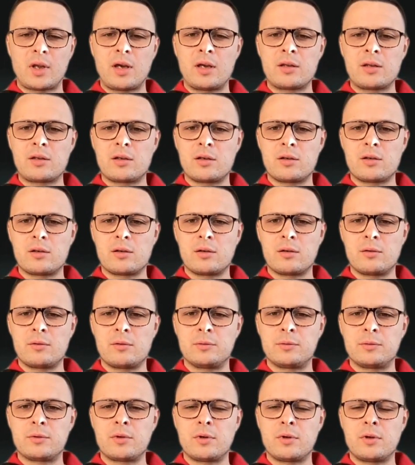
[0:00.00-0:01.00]
get
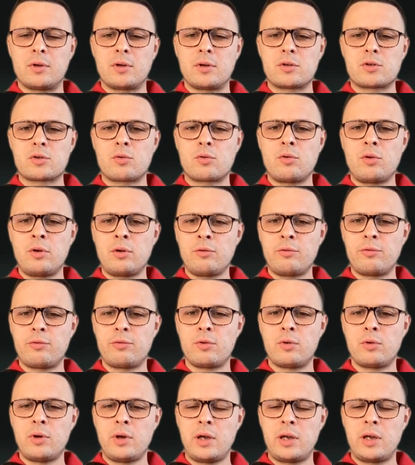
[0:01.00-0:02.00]
a scoring
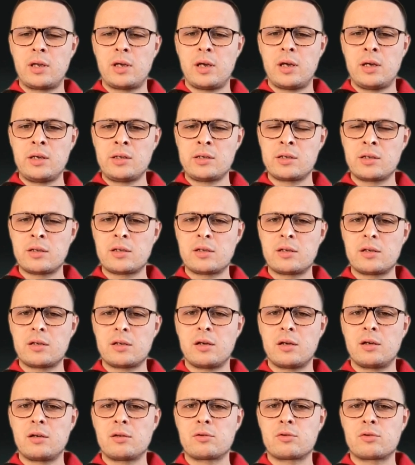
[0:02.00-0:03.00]
for any assets
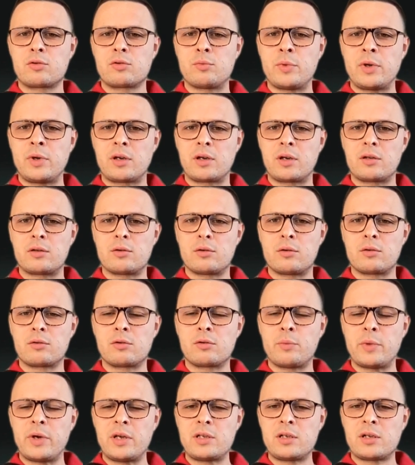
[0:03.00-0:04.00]
to make it
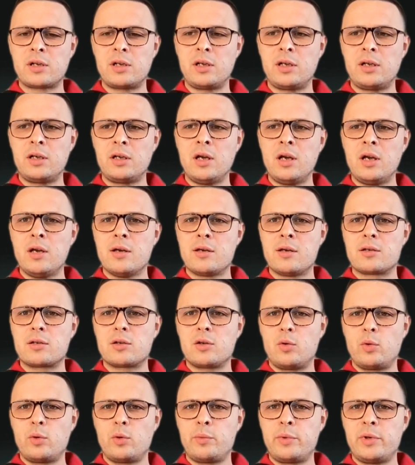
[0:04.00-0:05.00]
automatically. So
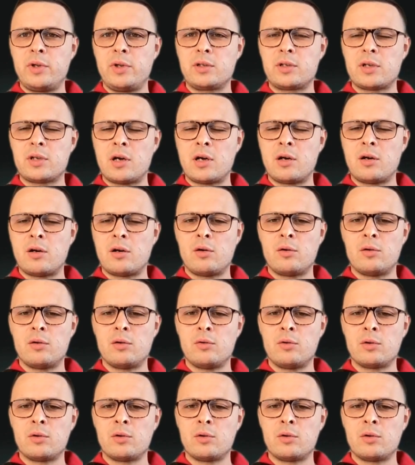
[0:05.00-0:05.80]
we built our